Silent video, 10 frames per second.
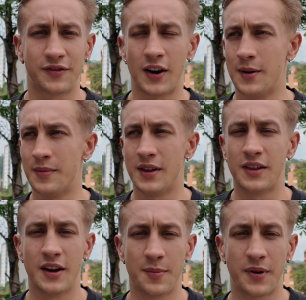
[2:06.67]
from
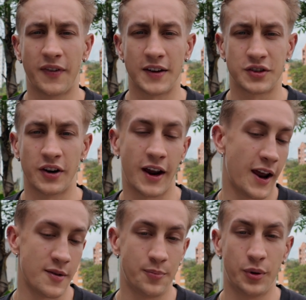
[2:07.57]
the professor
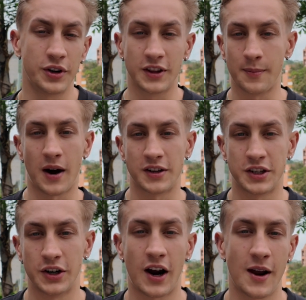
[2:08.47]
and putting them
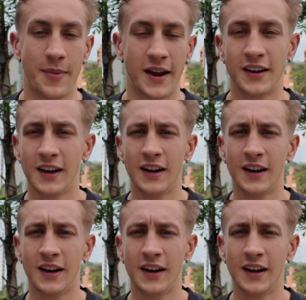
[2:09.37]
onto your iPad